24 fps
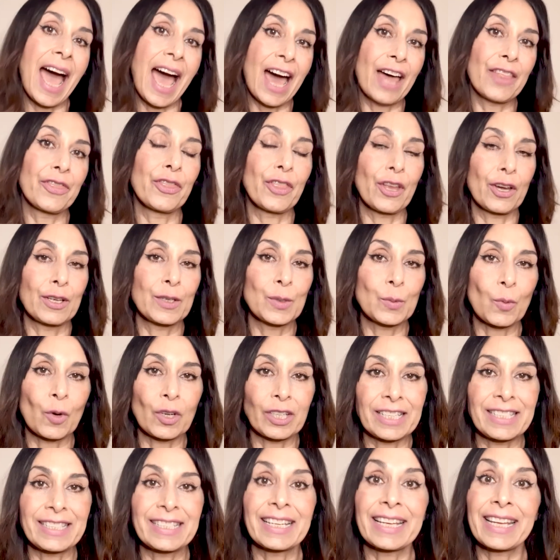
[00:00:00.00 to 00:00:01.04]
and those
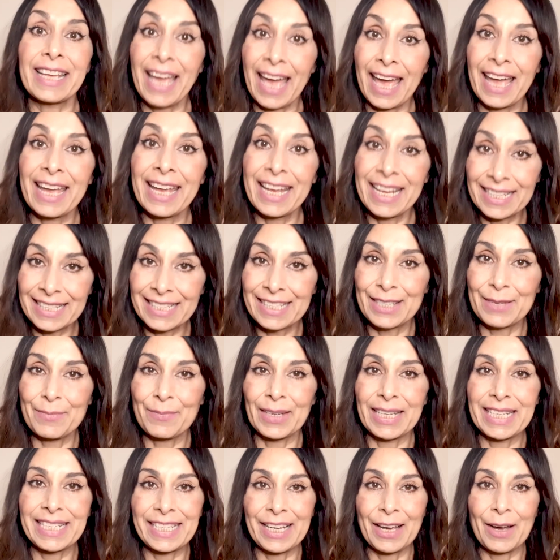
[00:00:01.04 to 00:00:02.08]
wanting to get into
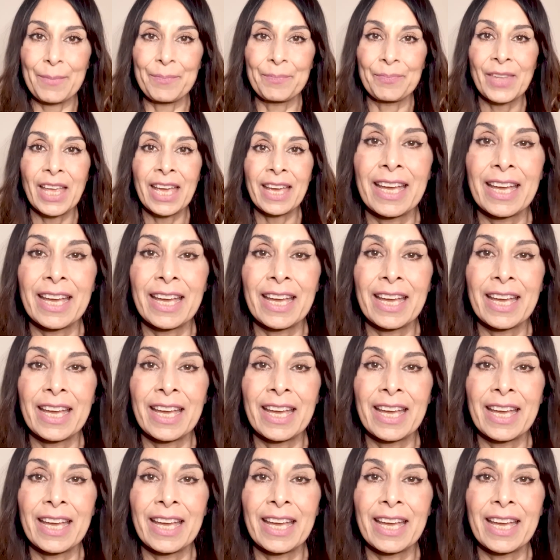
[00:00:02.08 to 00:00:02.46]
media.